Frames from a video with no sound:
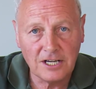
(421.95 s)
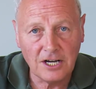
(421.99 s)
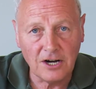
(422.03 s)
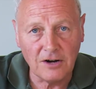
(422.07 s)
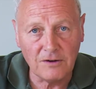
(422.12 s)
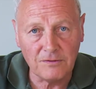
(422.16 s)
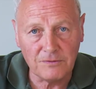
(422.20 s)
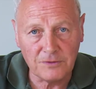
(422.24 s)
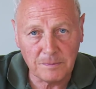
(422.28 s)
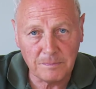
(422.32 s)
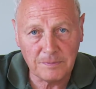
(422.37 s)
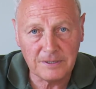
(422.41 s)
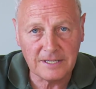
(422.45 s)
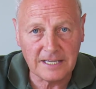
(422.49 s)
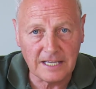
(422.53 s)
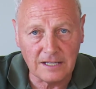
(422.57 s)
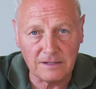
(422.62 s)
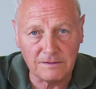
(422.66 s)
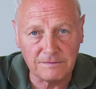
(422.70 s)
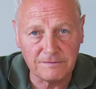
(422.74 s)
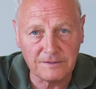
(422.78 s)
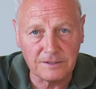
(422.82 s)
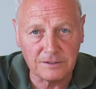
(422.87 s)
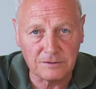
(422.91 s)
of the
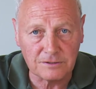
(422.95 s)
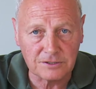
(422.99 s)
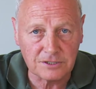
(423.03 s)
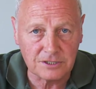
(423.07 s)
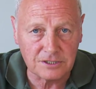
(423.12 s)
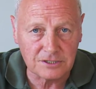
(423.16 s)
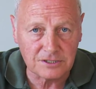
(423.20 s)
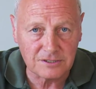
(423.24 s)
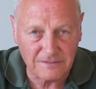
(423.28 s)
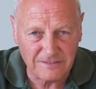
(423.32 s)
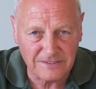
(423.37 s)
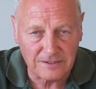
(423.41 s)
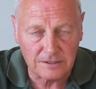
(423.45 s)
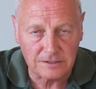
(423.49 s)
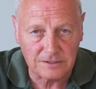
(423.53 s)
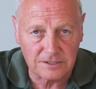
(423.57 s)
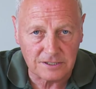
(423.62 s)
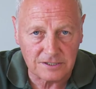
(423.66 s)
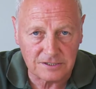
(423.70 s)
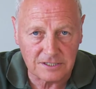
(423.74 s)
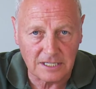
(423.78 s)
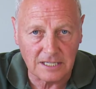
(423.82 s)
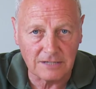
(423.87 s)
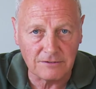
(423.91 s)
PL
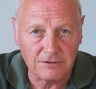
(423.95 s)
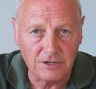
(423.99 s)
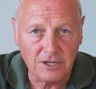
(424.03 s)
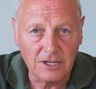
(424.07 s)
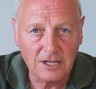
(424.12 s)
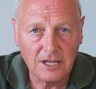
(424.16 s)
filters then